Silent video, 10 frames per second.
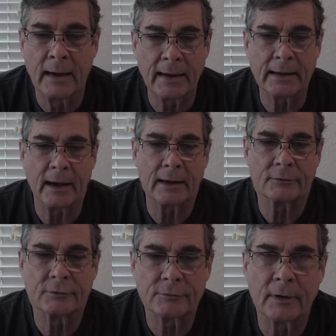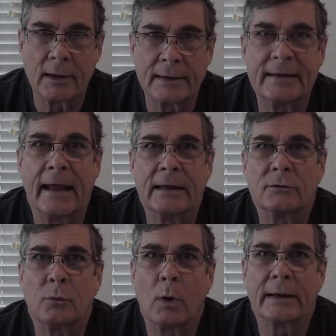Hey guys, day
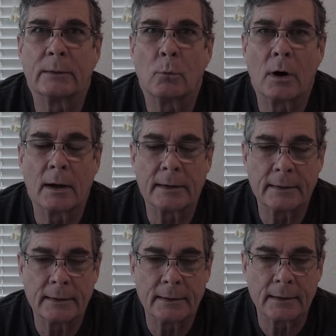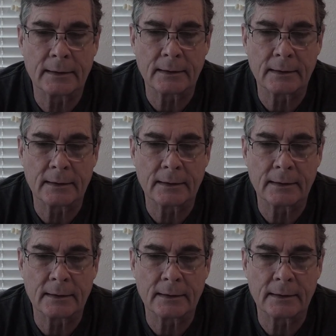21,